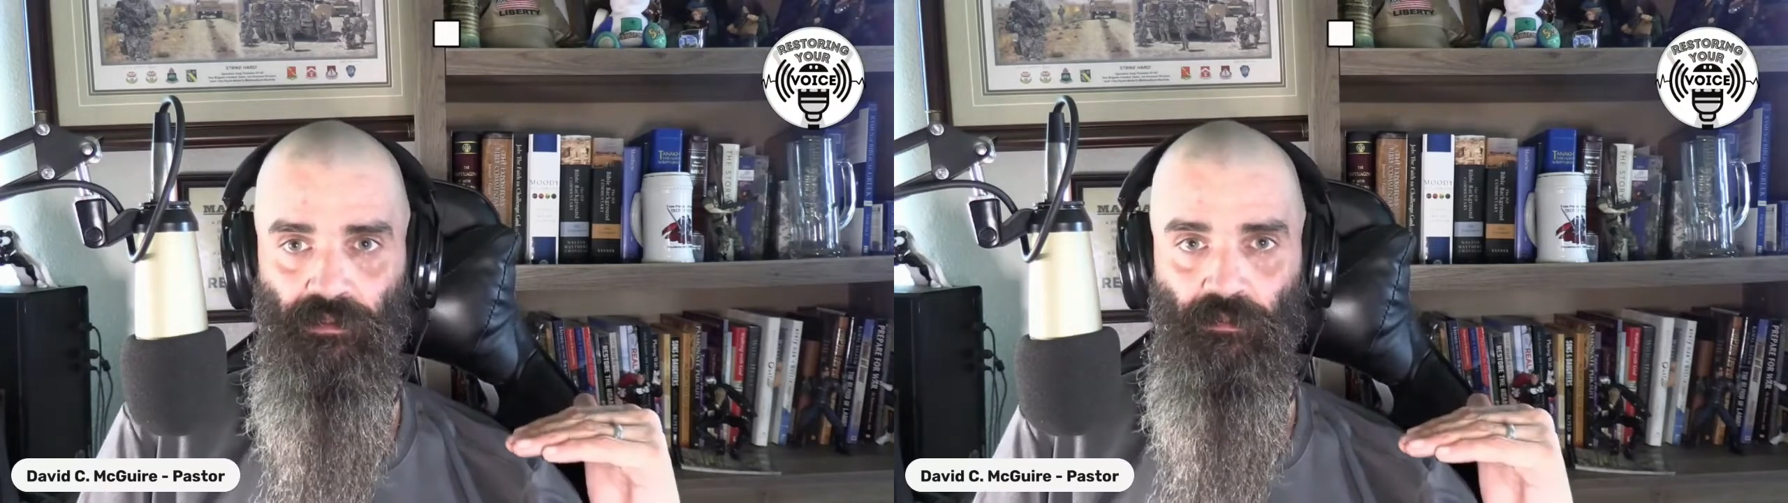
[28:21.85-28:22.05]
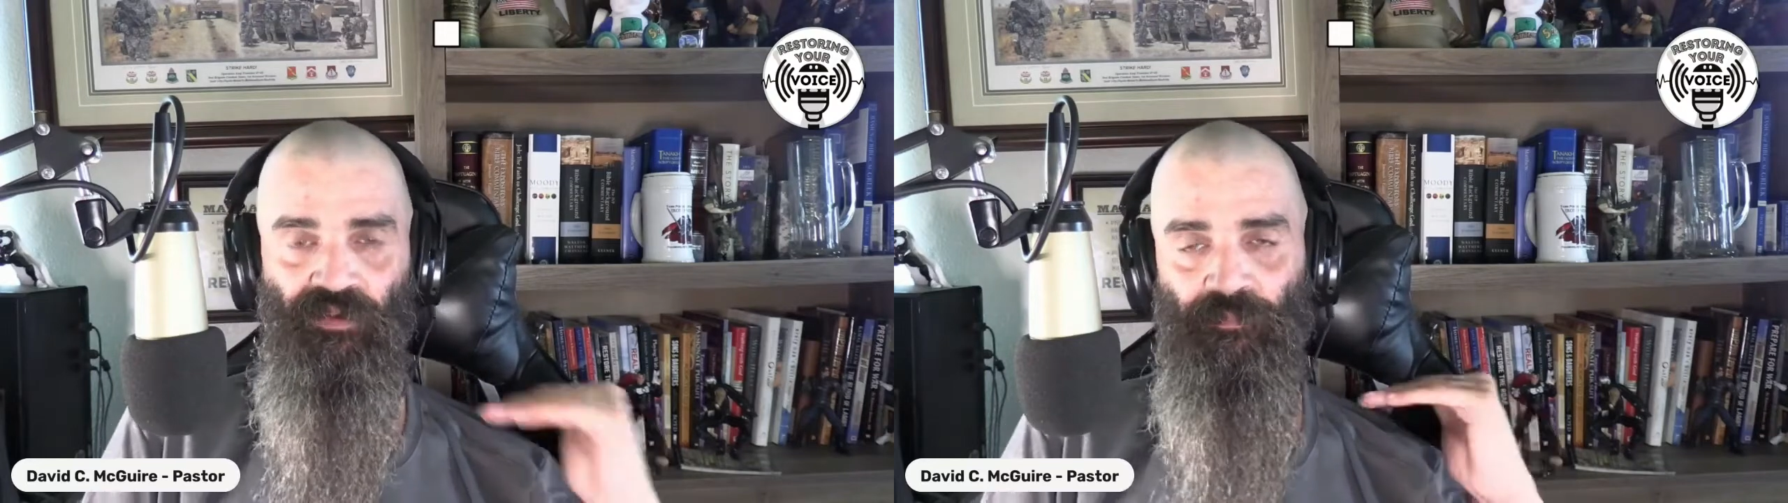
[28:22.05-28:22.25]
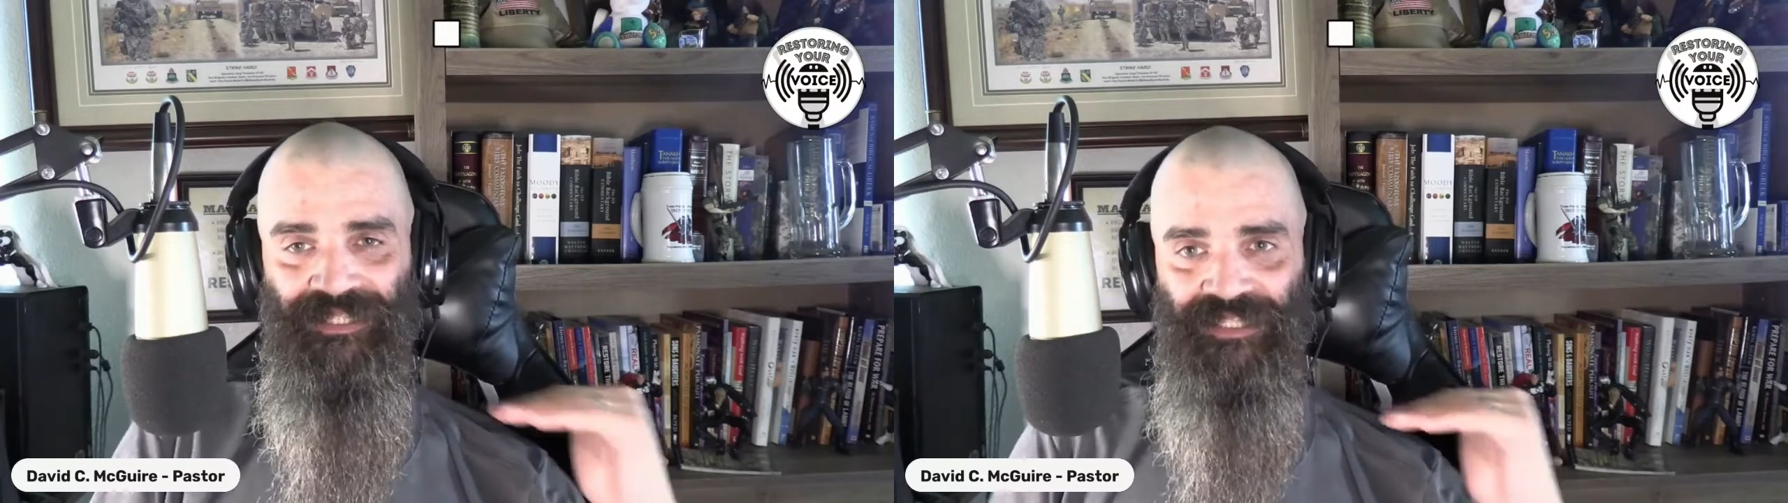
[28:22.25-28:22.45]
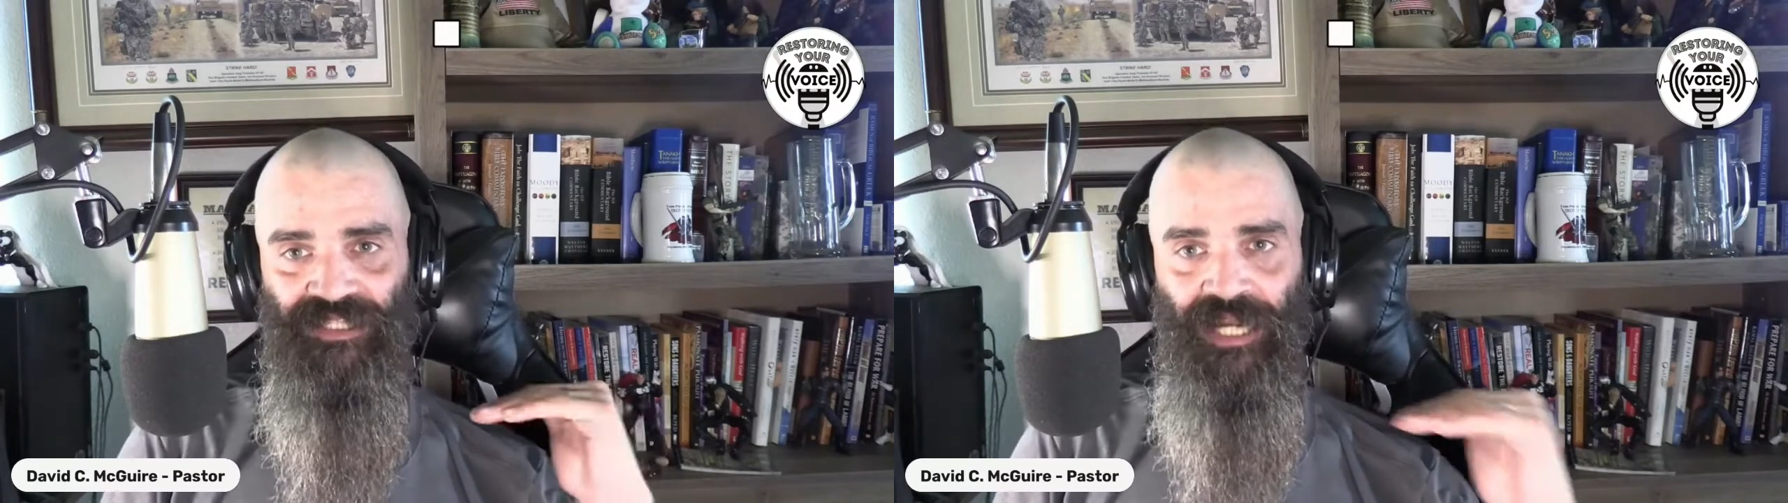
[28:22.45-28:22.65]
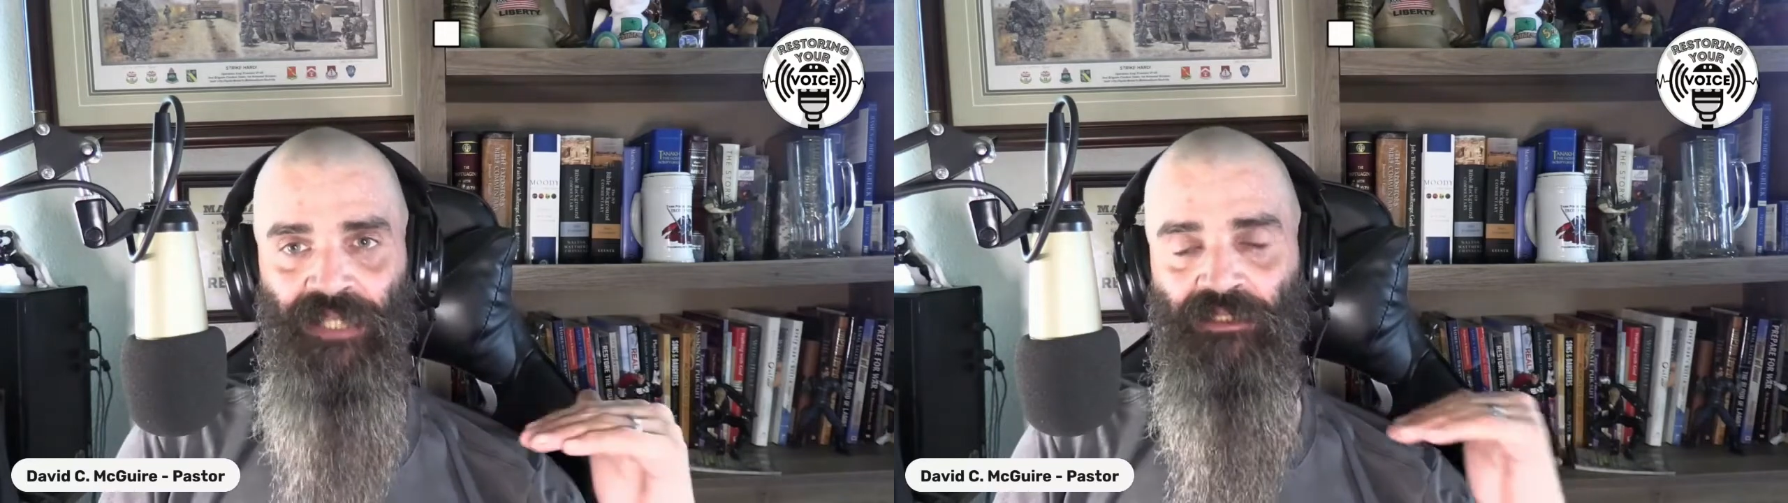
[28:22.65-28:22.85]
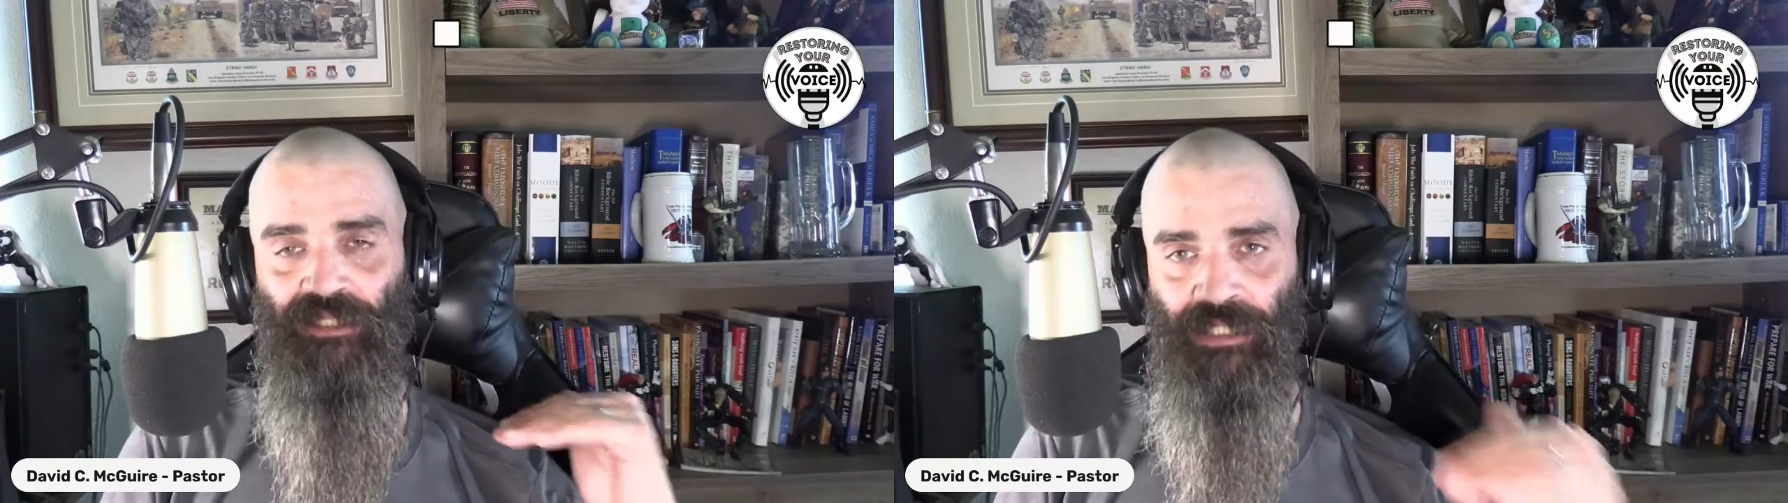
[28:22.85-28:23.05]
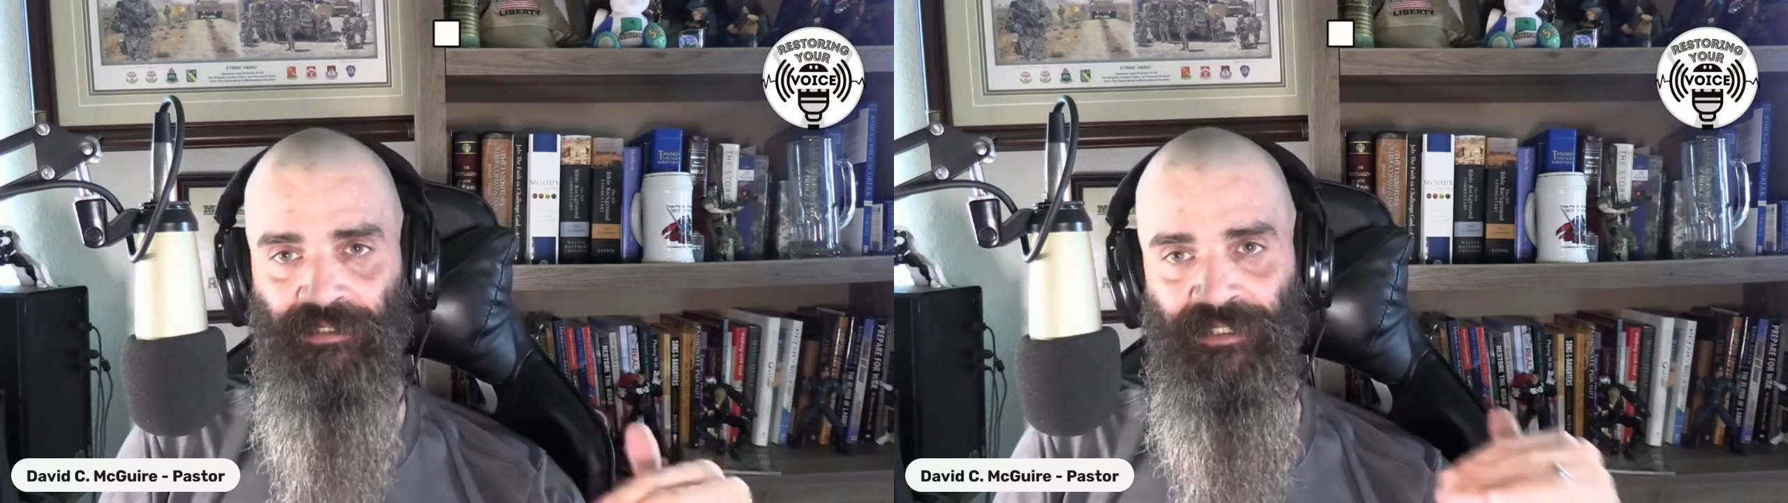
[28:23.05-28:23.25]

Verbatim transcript: We've been silent on the